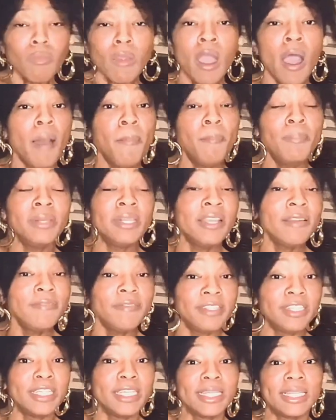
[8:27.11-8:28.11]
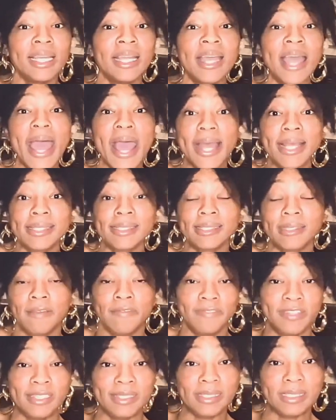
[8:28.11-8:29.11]
uplifting S
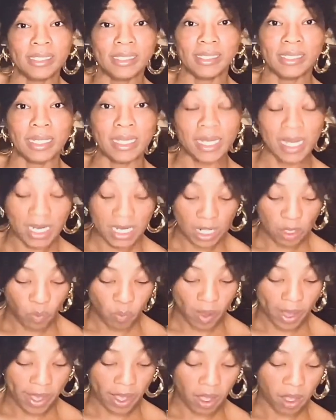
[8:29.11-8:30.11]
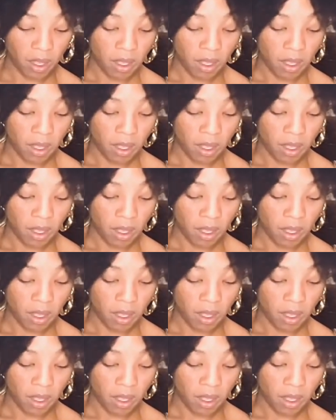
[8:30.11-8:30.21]
offenses in any way.